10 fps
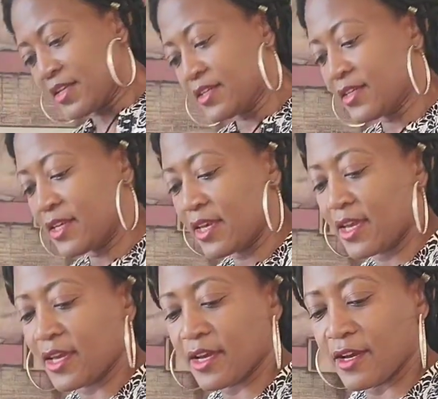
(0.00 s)
in
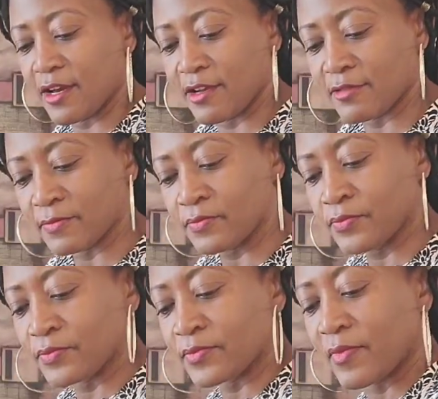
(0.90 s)
here.
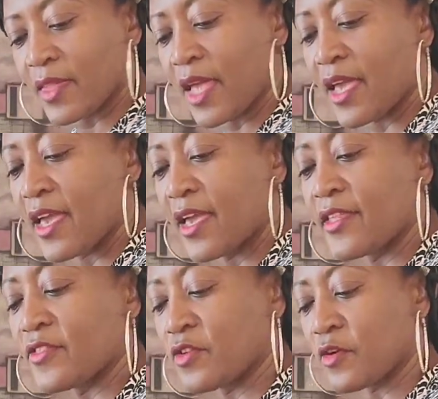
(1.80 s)

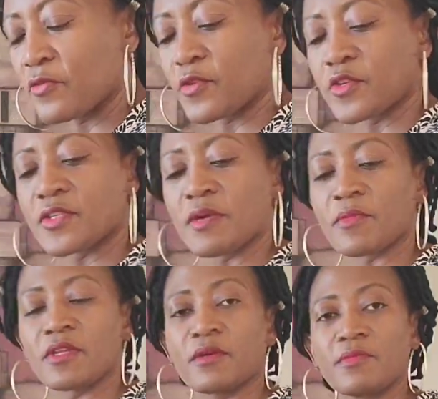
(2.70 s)
And of course I'm
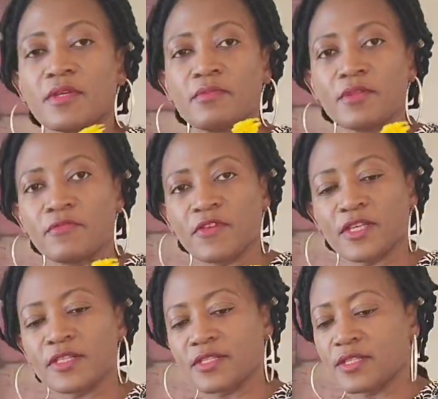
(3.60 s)
gonna be a bit
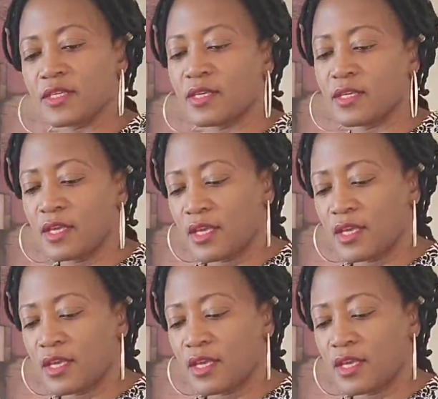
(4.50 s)
fancy,